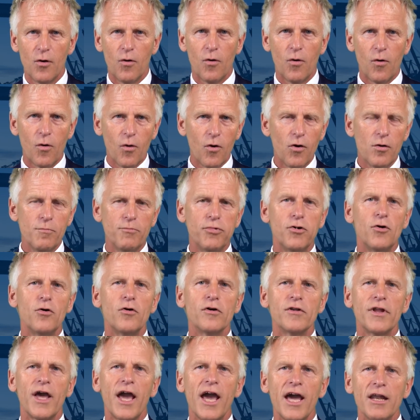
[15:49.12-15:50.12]
All
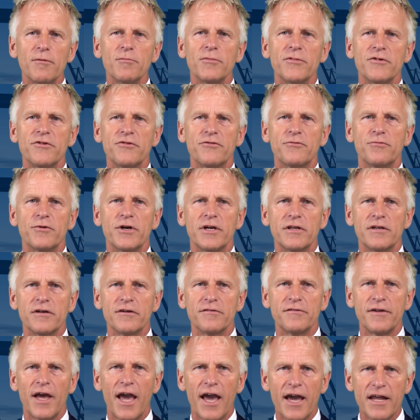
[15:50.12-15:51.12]
port
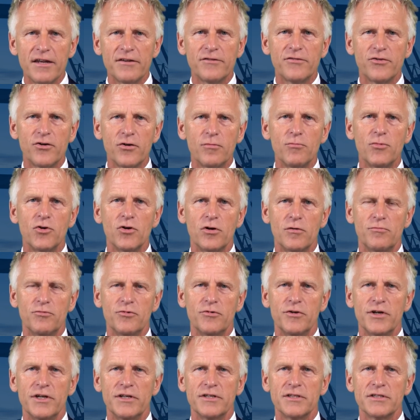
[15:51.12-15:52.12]
administrators and terminal
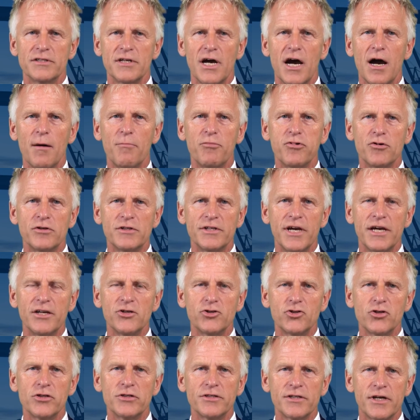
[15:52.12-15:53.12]
operators are
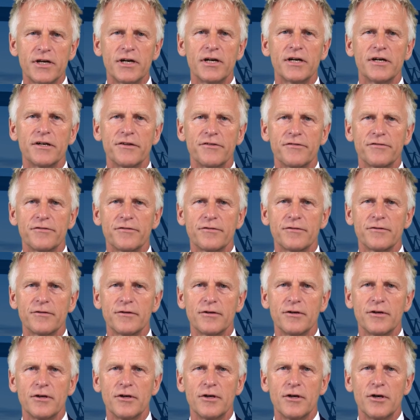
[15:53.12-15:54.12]
potential targets,
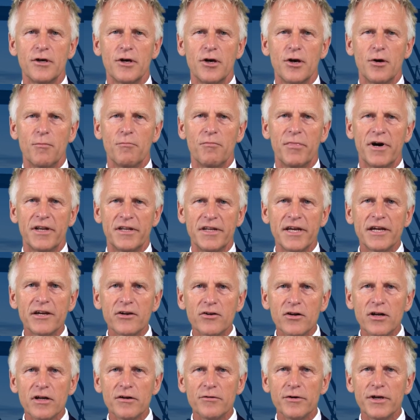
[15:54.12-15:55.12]

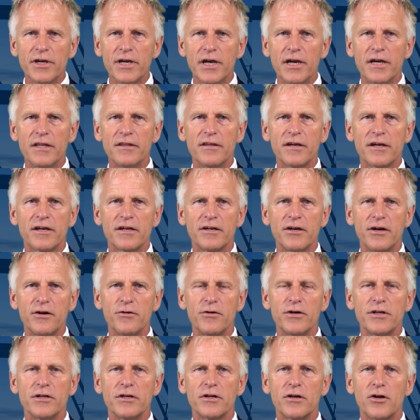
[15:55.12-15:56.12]
particularly in the
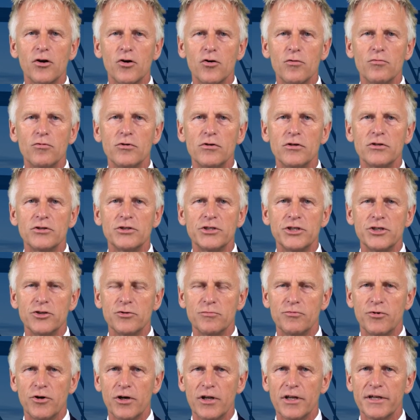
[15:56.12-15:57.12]
current global
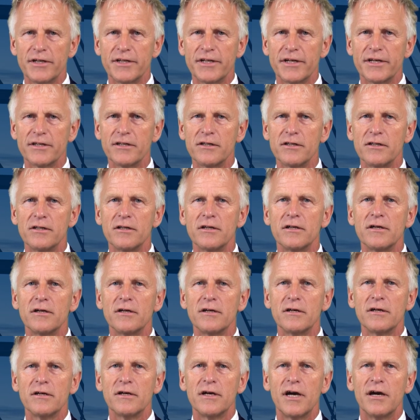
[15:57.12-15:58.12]
geopolitical
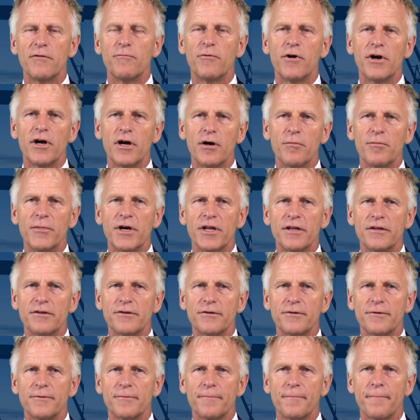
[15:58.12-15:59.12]
environment.
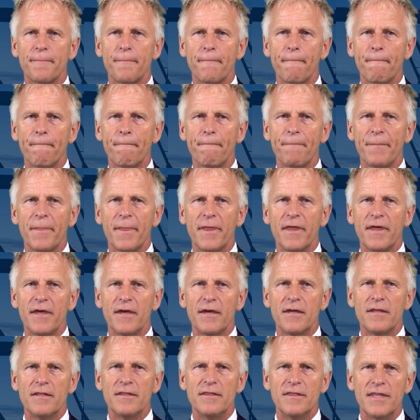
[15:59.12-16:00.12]

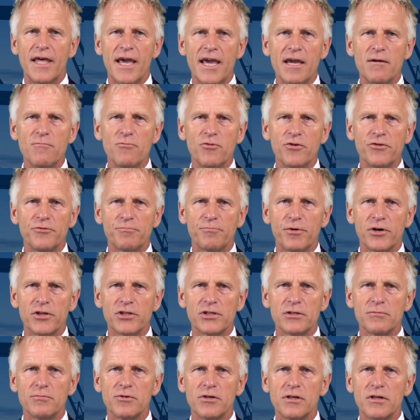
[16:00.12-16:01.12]
Name
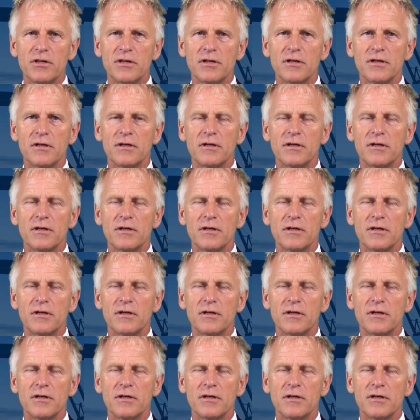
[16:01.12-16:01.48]
responsible